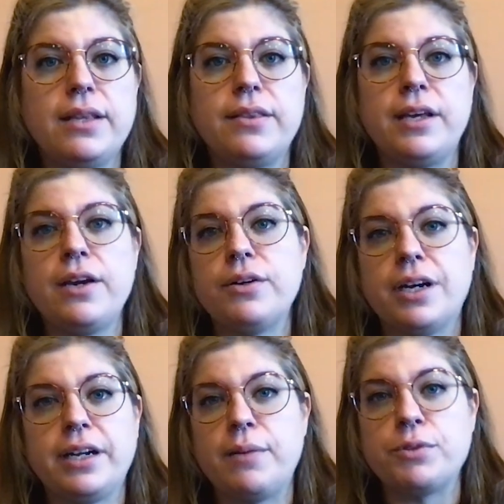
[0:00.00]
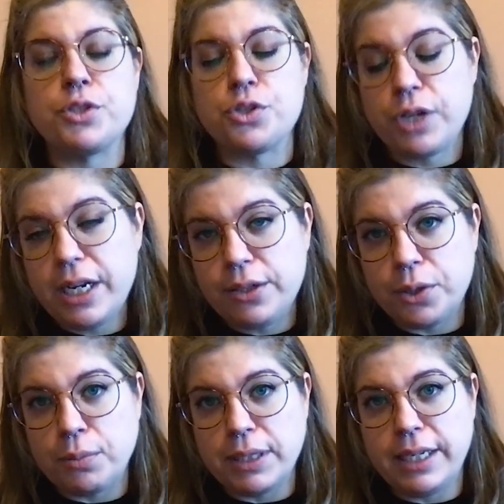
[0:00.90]
They are not able to trade
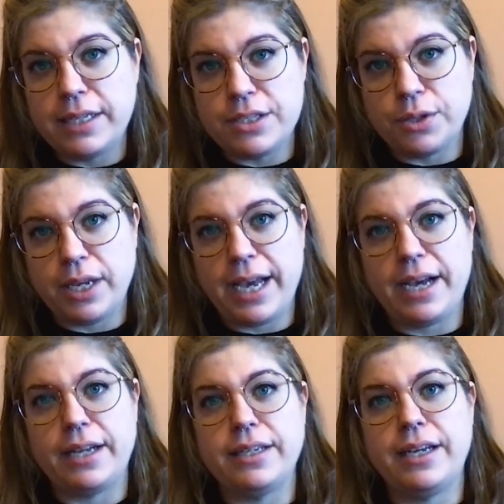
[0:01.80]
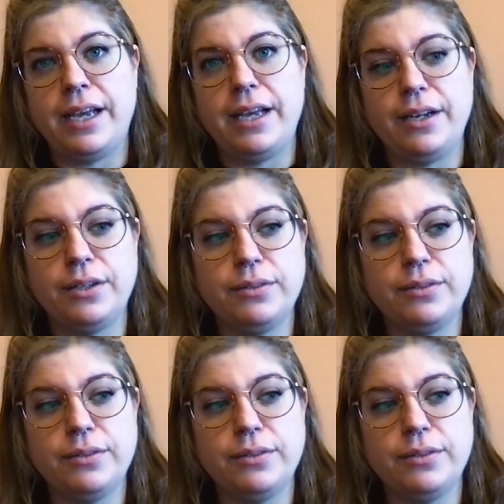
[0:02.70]
globally until they had a